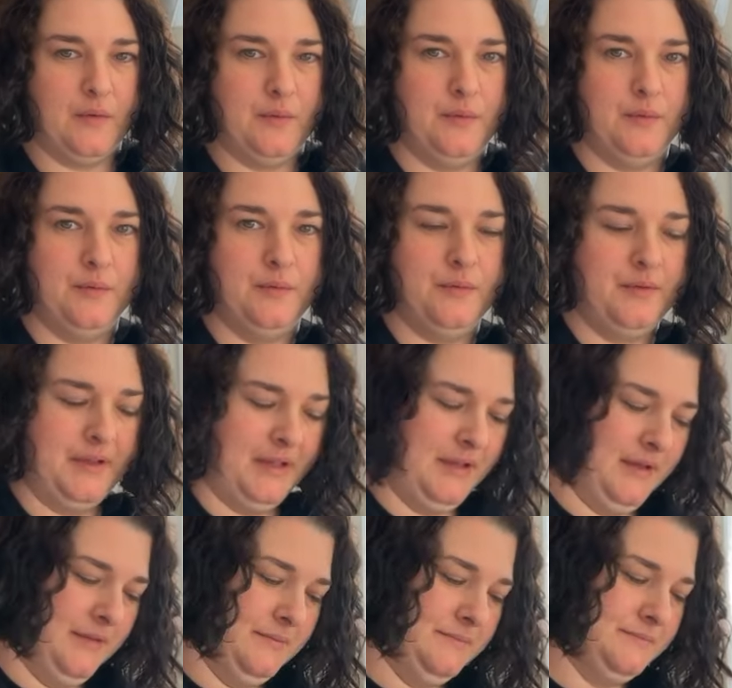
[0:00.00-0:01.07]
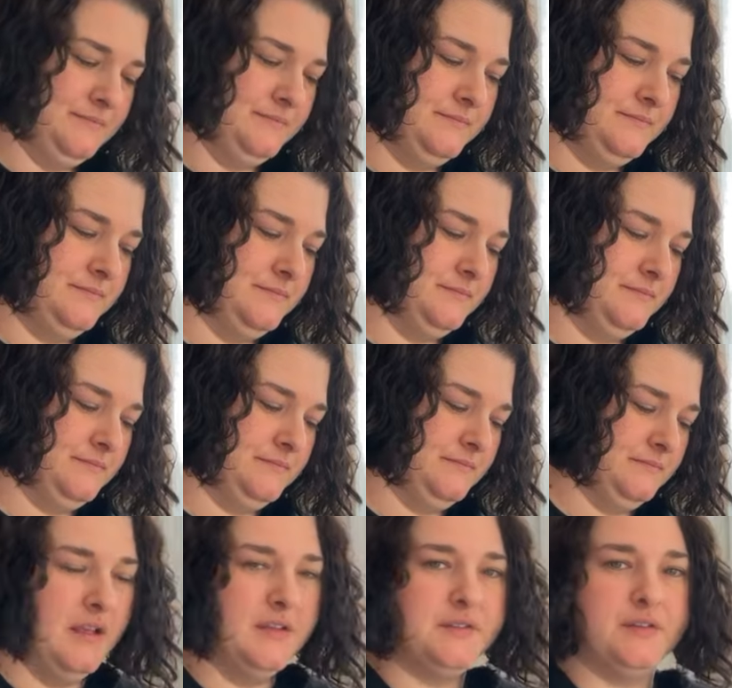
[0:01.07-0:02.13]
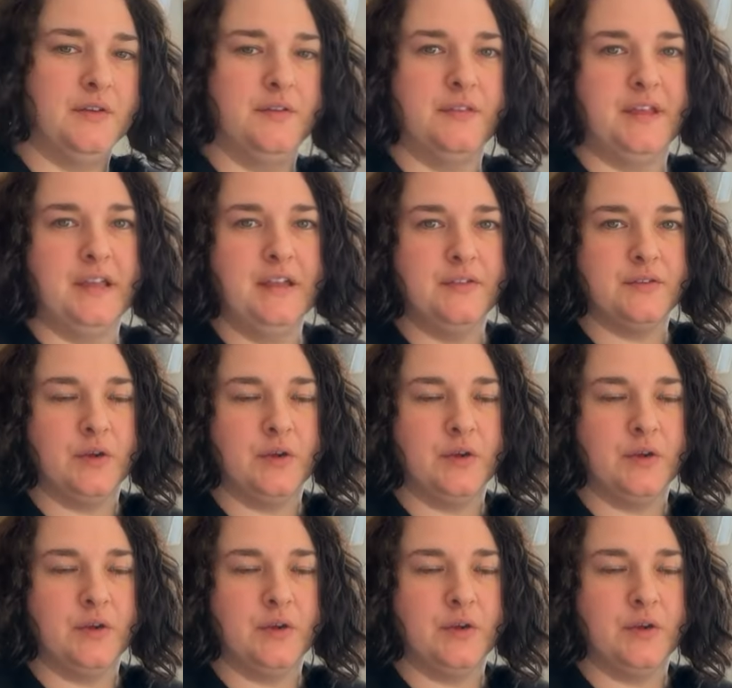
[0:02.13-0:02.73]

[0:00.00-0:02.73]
Oh yeah. So these